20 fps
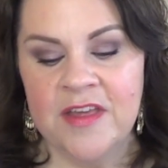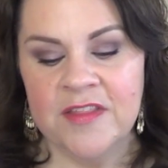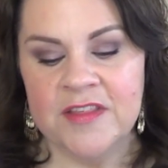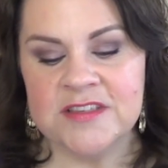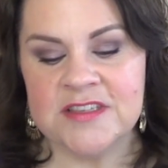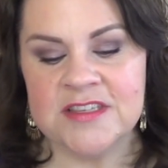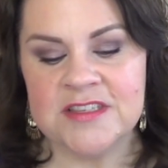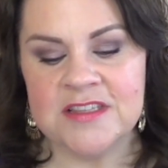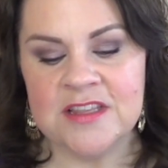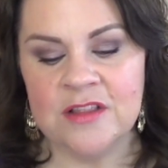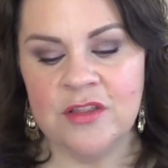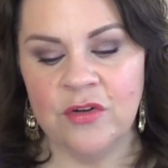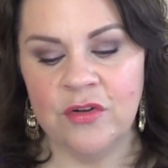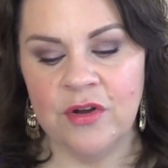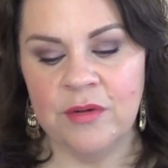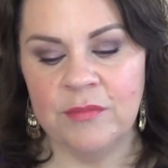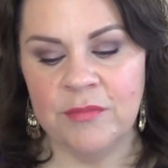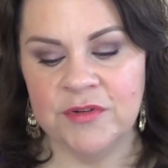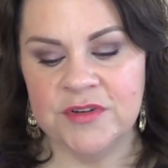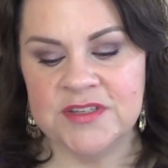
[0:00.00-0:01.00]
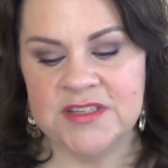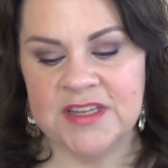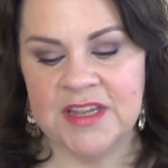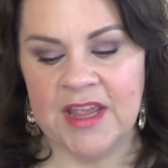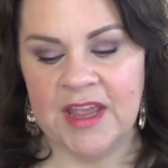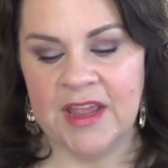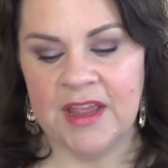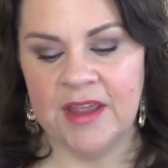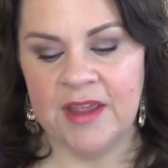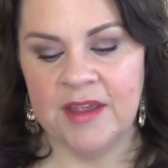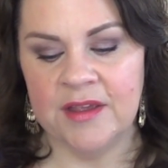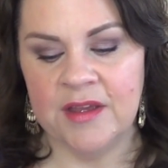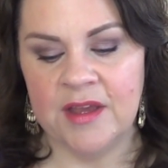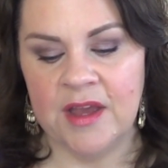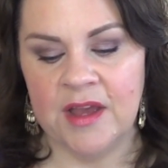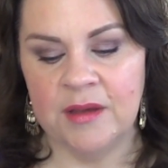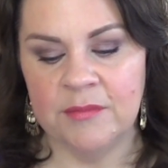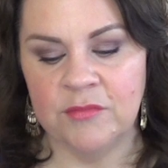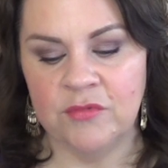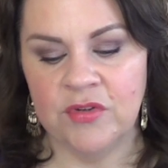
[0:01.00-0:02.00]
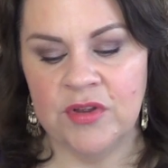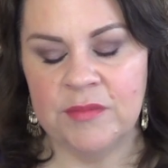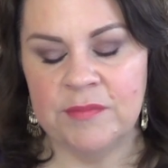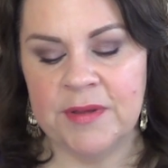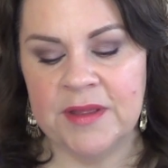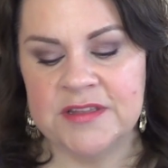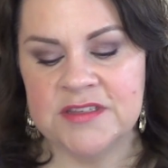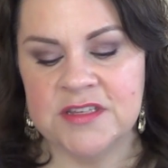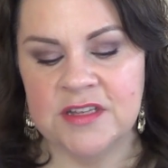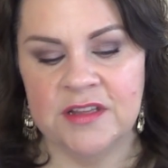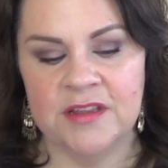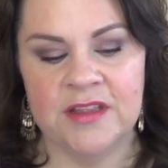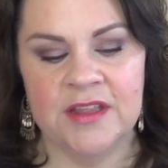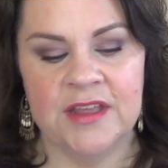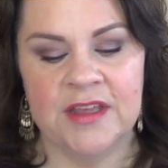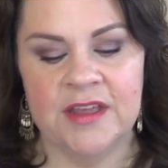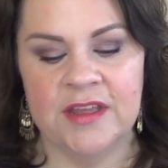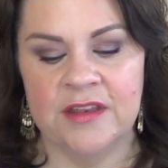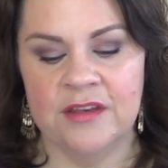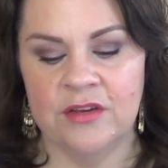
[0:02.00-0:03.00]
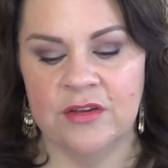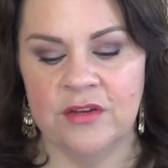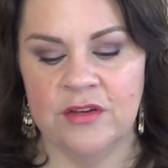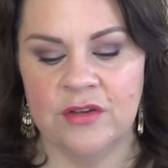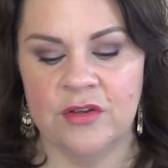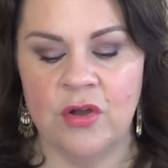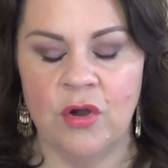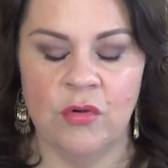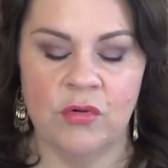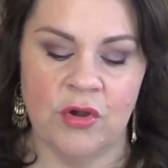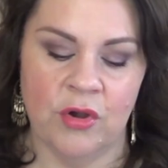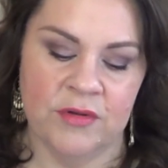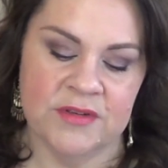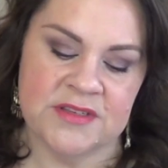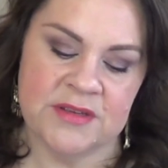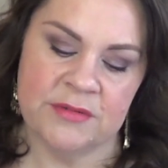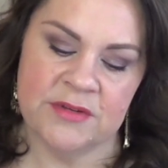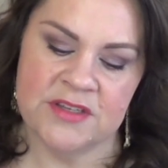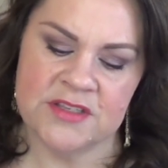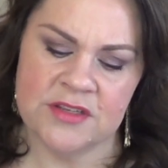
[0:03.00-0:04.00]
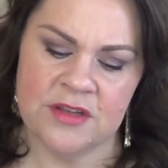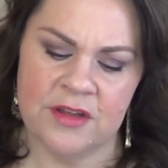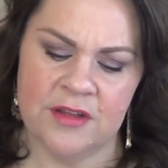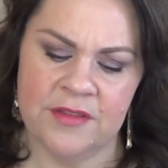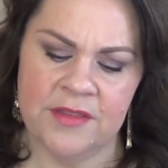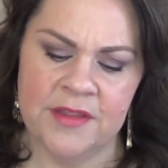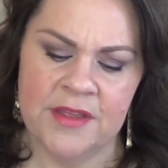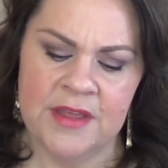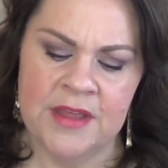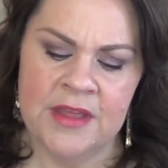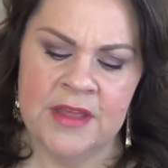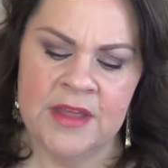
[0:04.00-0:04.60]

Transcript: This is the Laura Mercier um, Cream Pencil in Cocoa. Is that what it's called?